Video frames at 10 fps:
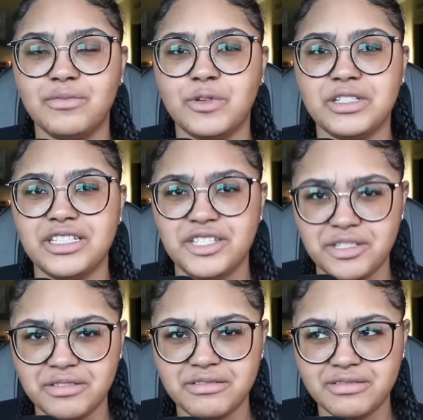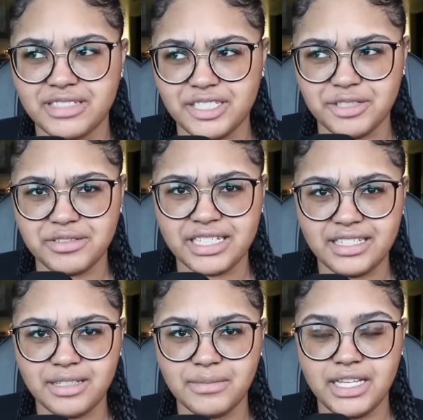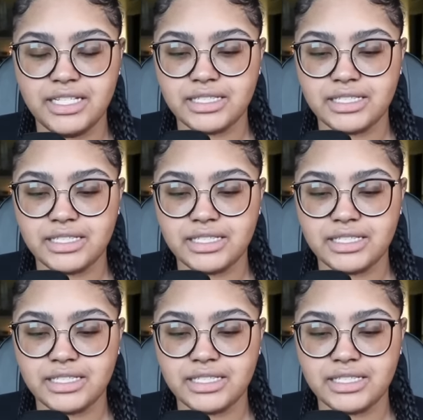well, did you kill him? And he's